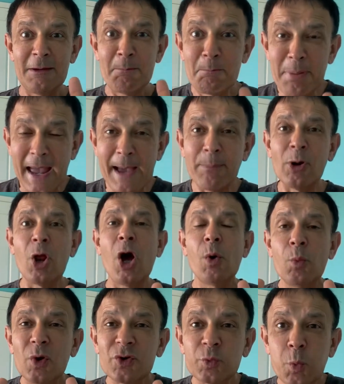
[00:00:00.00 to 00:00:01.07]
Babylon
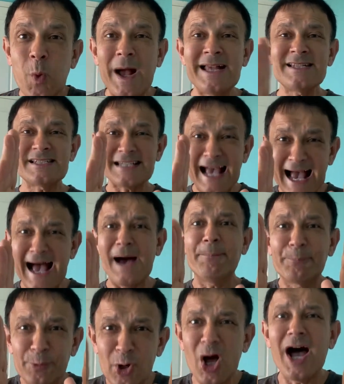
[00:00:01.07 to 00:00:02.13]
was once
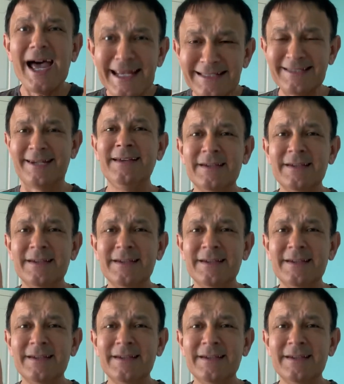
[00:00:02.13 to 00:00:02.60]
upright